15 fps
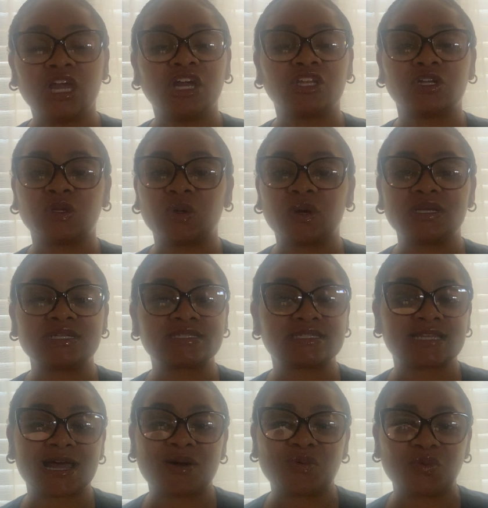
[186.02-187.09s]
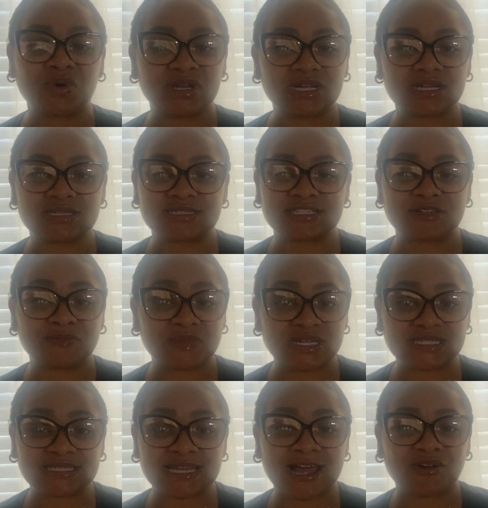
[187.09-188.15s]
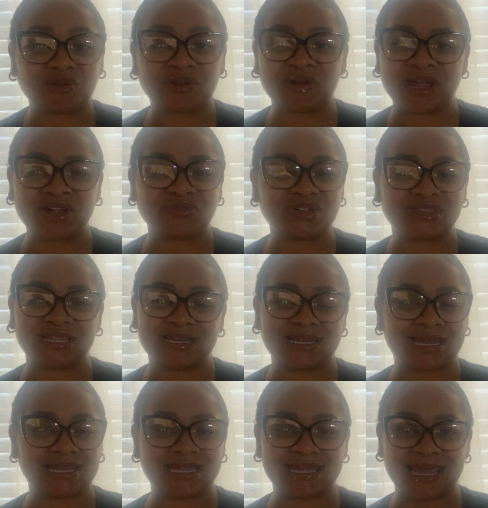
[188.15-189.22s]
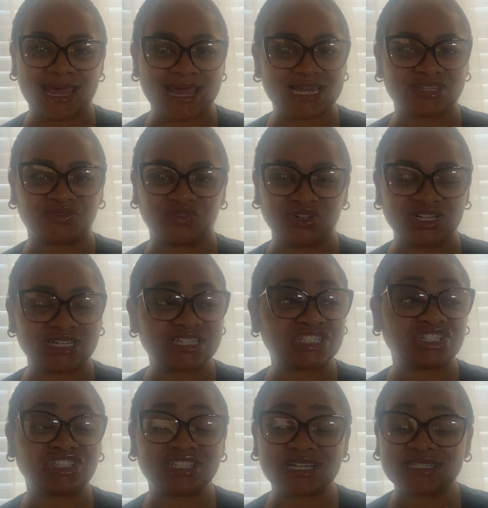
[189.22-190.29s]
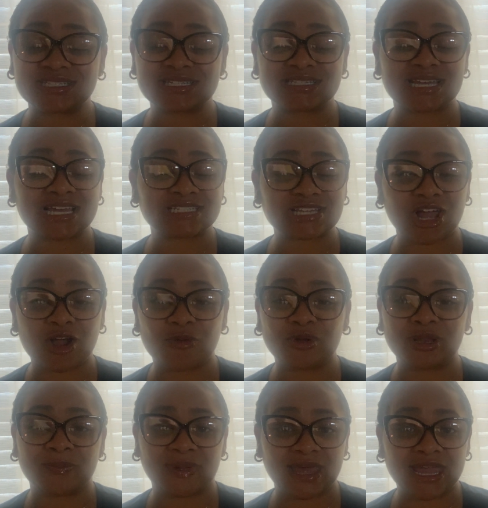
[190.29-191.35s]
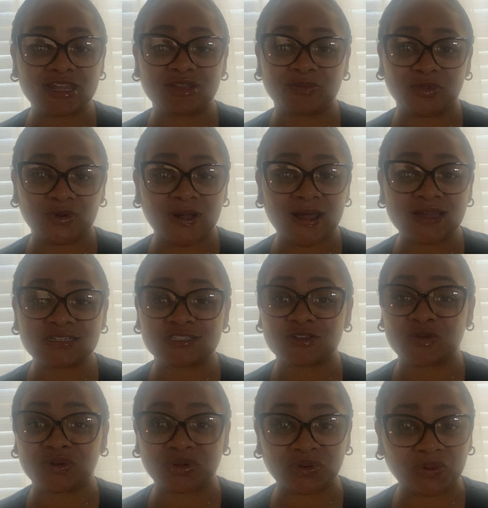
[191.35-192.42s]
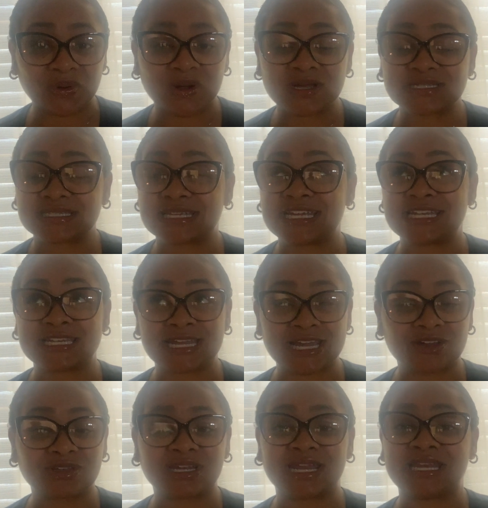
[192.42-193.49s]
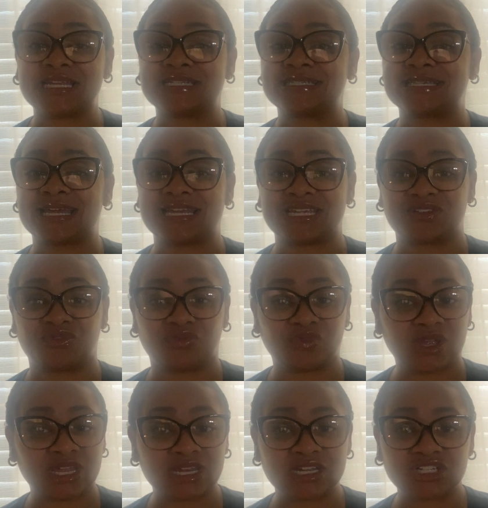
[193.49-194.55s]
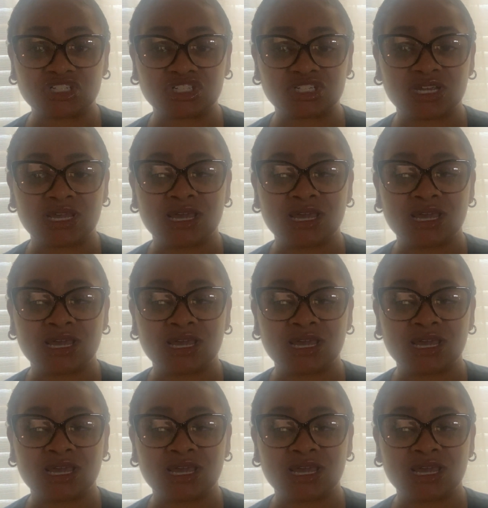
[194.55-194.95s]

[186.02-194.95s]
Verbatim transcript: The Lord does not want us to miss out on everything that He has for us. Jesus has already paid the price on the cross, He nailed it and He said it's finished.